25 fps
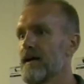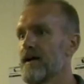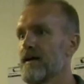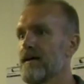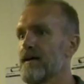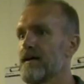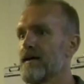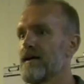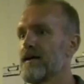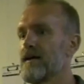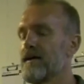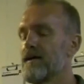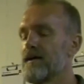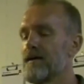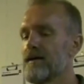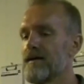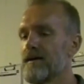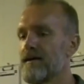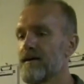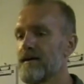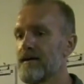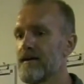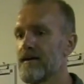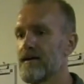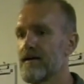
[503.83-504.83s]

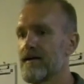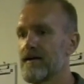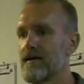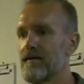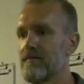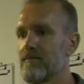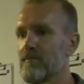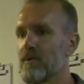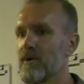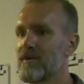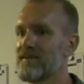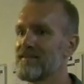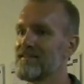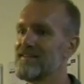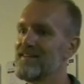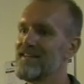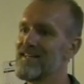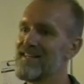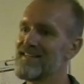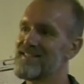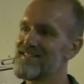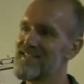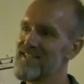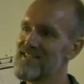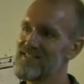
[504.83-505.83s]
but
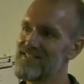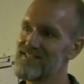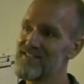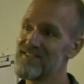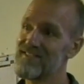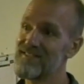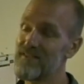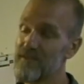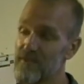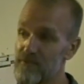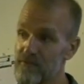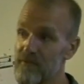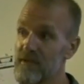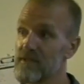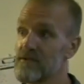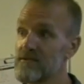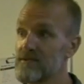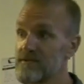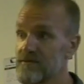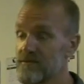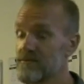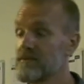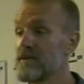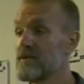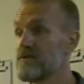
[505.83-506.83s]
it takes
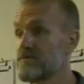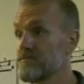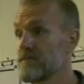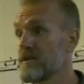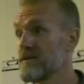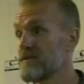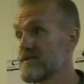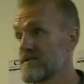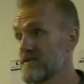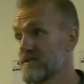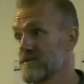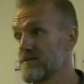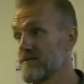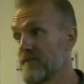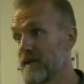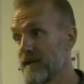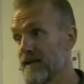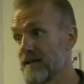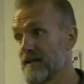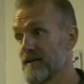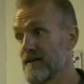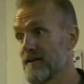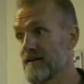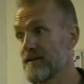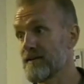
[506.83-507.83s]
12, months to
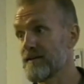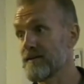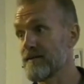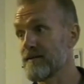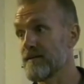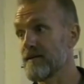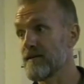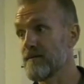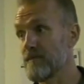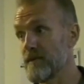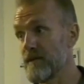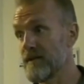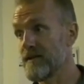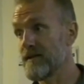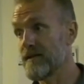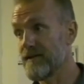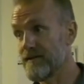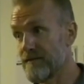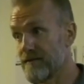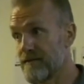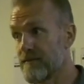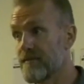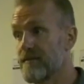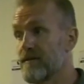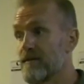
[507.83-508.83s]
make a, a mead
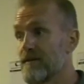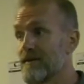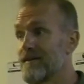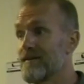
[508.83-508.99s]
here,